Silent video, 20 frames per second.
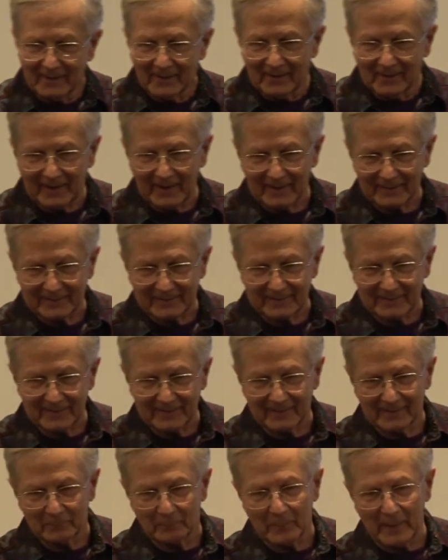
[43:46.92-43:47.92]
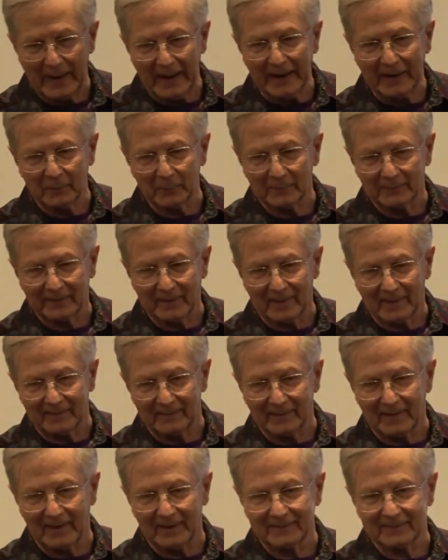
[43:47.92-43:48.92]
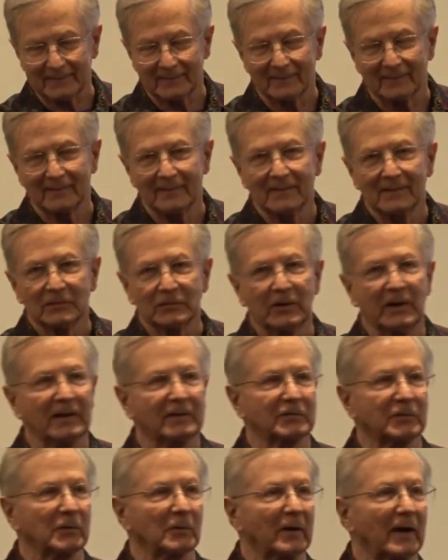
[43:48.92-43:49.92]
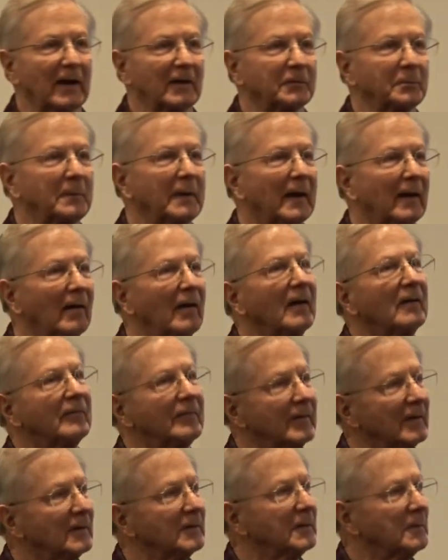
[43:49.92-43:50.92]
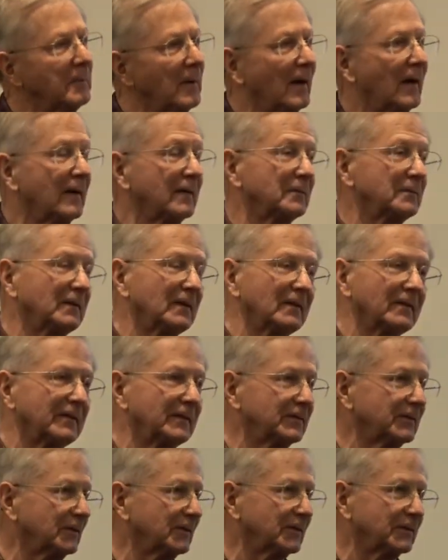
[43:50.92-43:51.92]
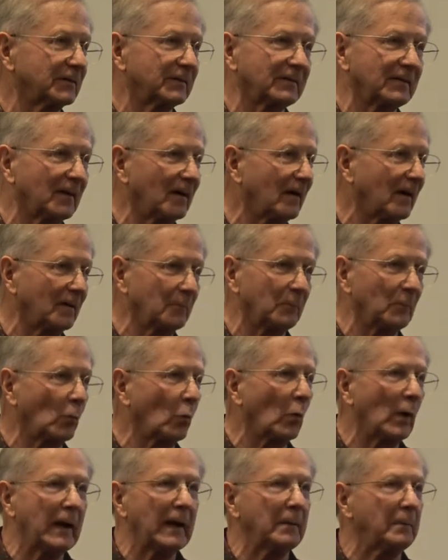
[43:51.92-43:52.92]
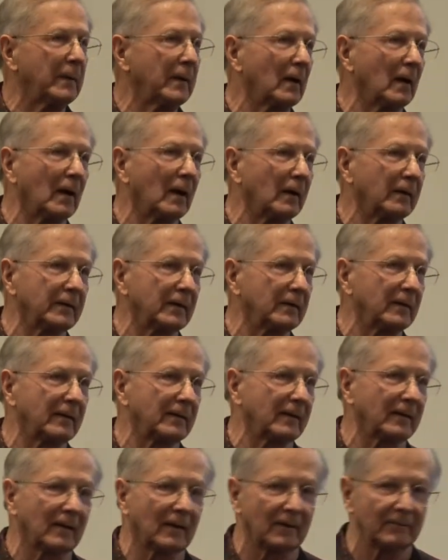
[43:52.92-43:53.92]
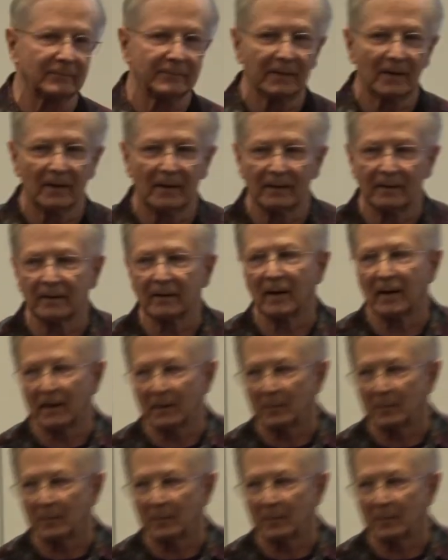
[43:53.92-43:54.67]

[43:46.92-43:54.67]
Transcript: at the banquet that night, the chancellor asked me how I felt about it. Well, this is way beyond anything I've done, and I